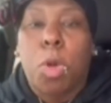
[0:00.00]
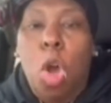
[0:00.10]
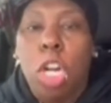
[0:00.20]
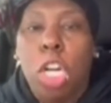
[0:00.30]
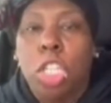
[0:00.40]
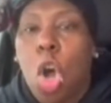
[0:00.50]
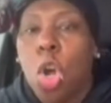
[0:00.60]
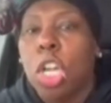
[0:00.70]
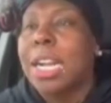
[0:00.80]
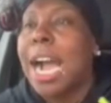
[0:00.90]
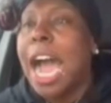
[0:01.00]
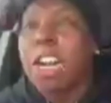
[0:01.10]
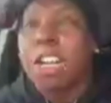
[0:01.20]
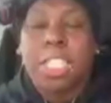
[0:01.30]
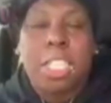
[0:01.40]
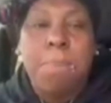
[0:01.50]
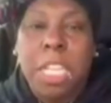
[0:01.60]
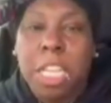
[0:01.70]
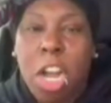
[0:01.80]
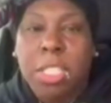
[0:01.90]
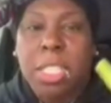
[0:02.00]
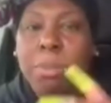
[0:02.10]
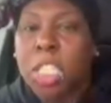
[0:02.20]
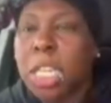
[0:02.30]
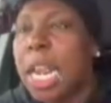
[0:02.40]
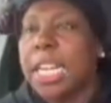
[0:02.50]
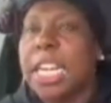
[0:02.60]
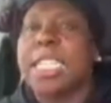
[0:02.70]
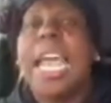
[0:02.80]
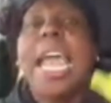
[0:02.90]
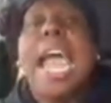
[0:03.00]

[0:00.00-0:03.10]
to God or something or some shit like this.